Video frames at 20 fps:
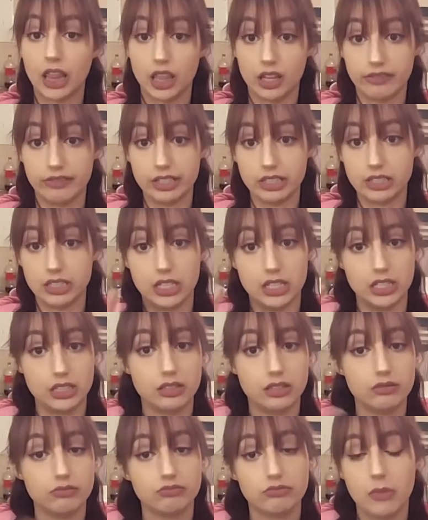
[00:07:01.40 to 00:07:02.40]
love it. It
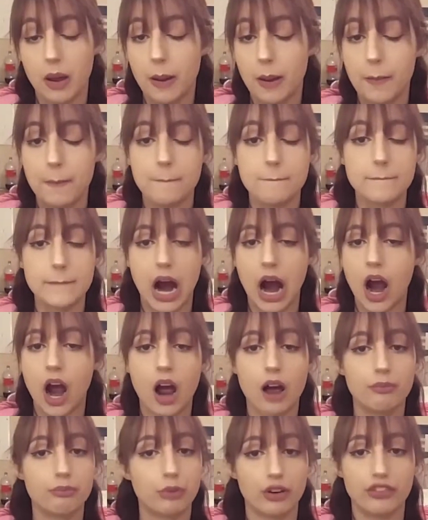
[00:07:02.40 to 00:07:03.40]
is
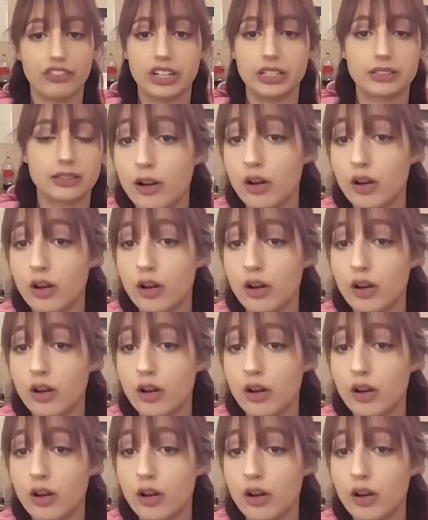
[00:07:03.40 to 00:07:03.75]
perfect.